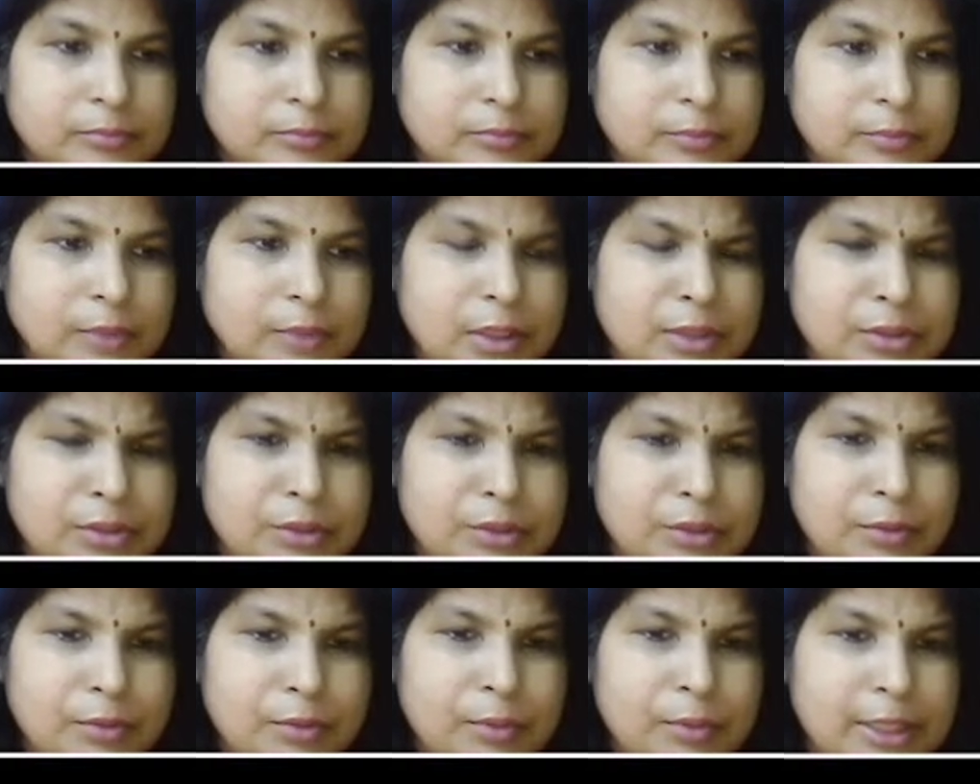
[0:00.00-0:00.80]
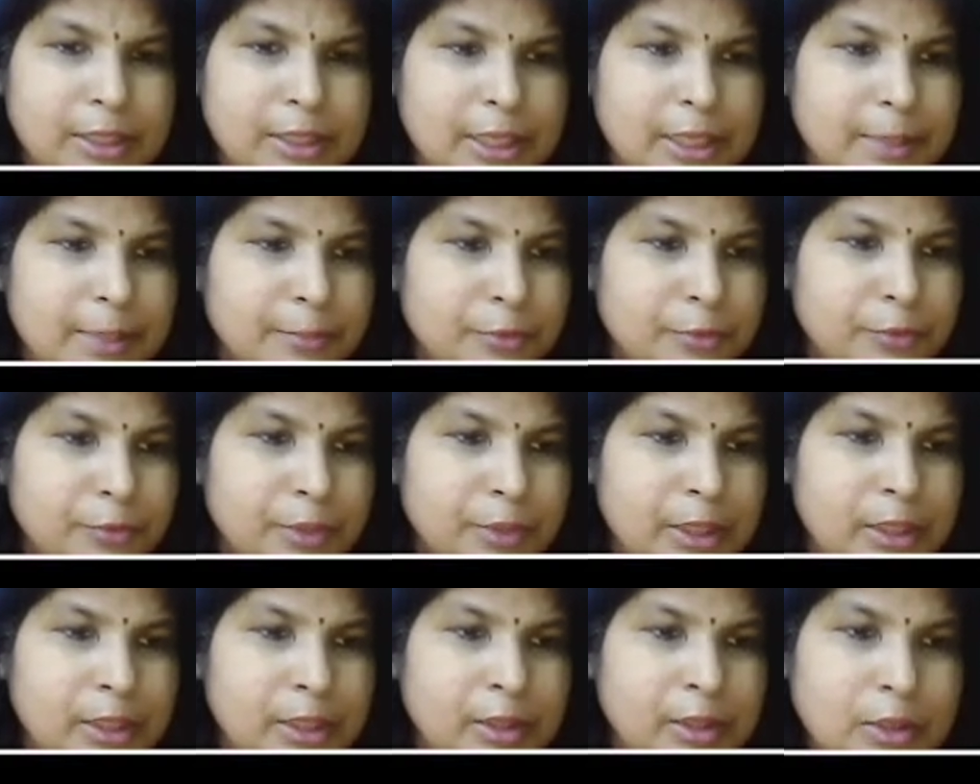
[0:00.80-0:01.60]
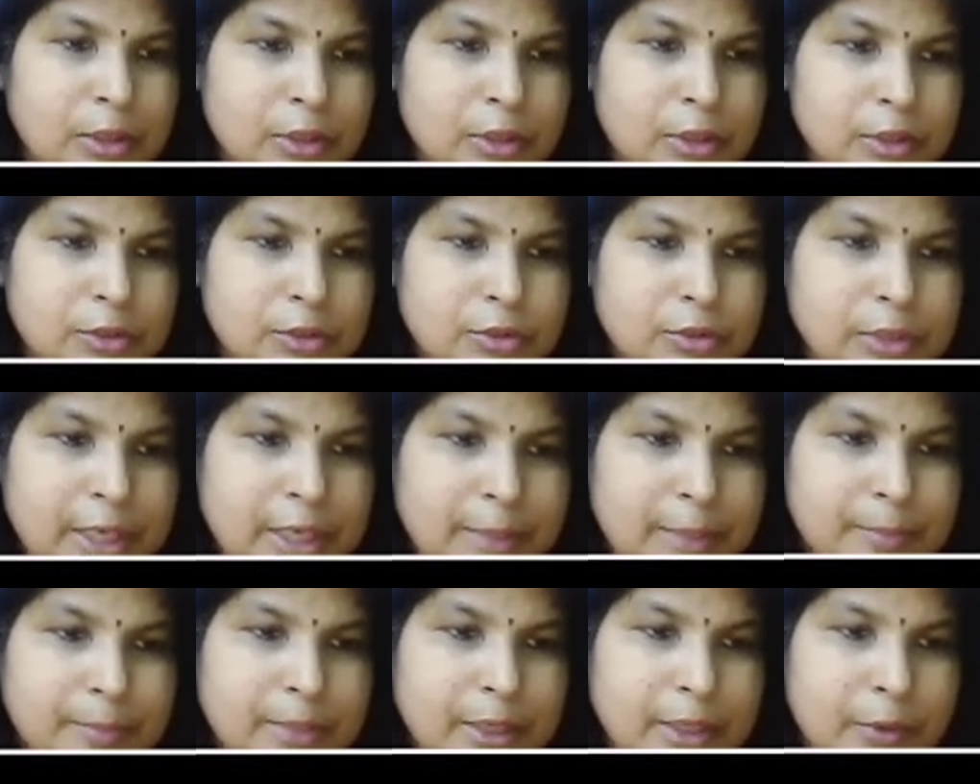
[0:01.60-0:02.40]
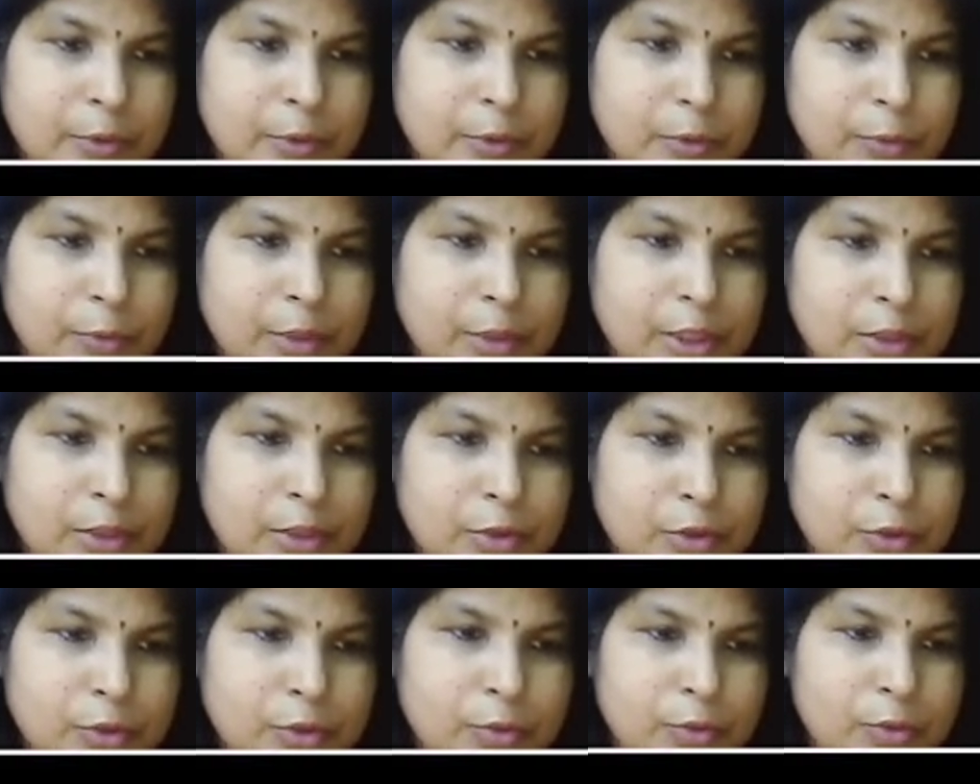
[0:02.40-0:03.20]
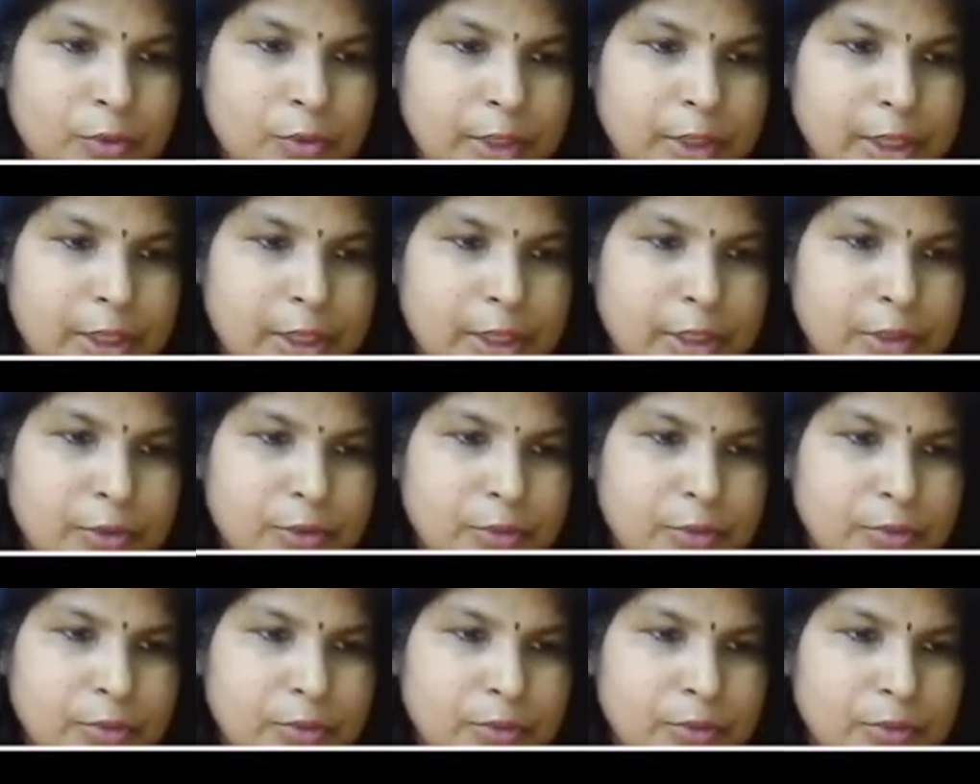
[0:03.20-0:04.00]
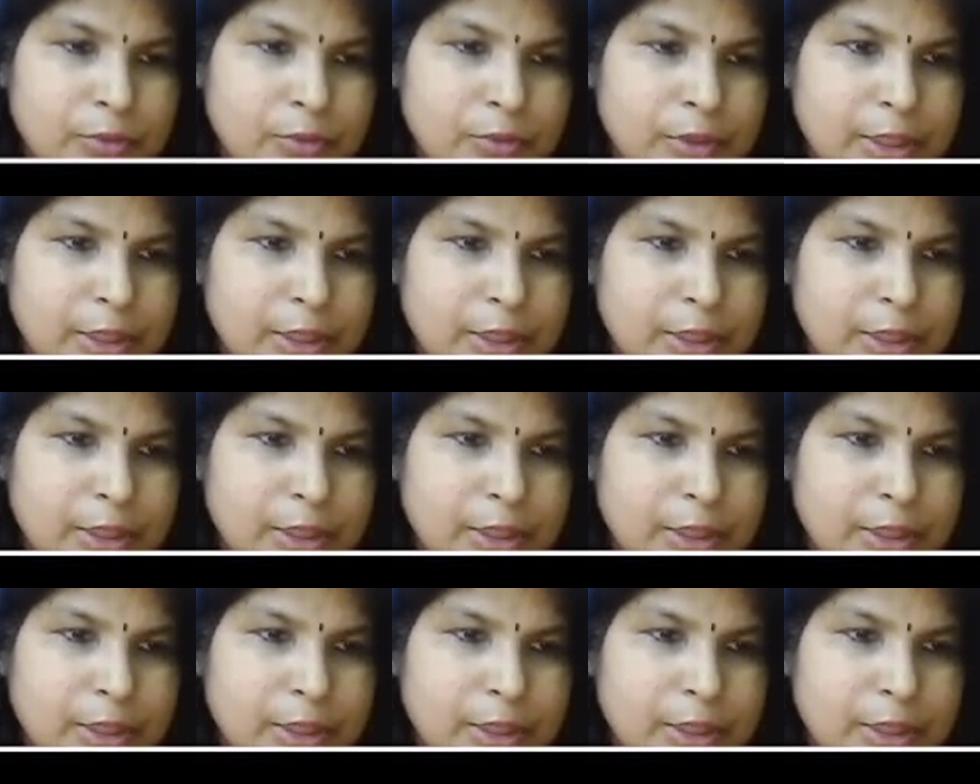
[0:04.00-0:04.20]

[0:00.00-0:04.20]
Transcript: so what I am doing, so I am doing 2 into